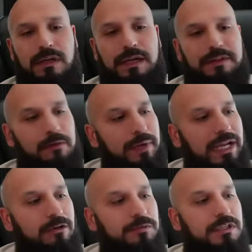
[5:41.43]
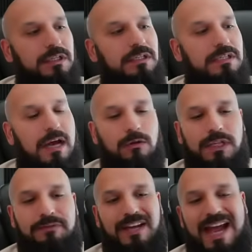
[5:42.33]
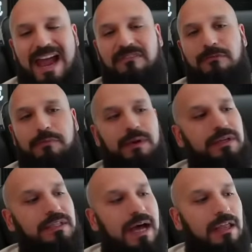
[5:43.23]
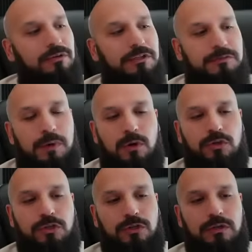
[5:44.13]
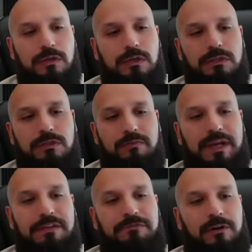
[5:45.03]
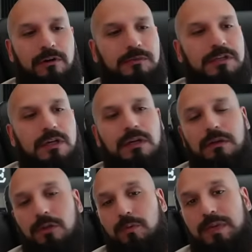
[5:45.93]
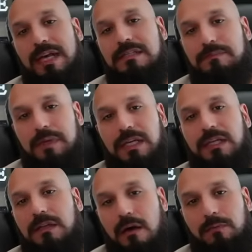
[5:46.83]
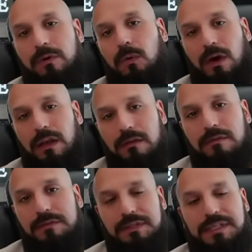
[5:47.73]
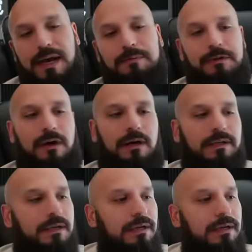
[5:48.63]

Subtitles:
And their bankruptcy is now leaving a $500 million exposure to many firms, UBS being number one, the top dog.